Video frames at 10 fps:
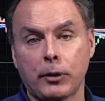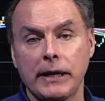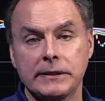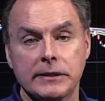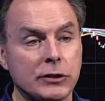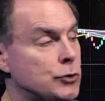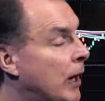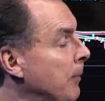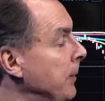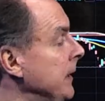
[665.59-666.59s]
prices and
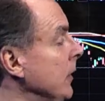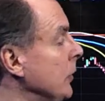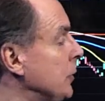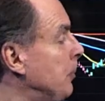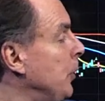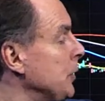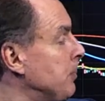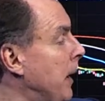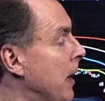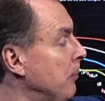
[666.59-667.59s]
drop in yields
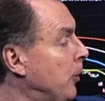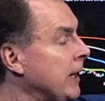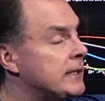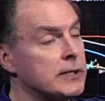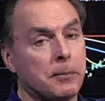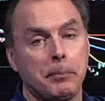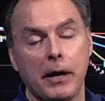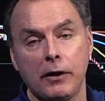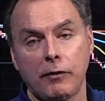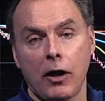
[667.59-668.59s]
pushed bond prices
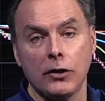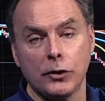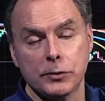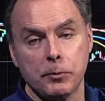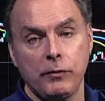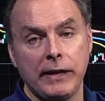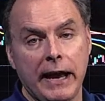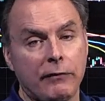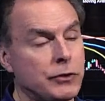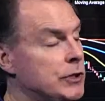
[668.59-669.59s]
above all those moving
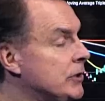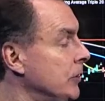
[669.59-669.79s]
averages.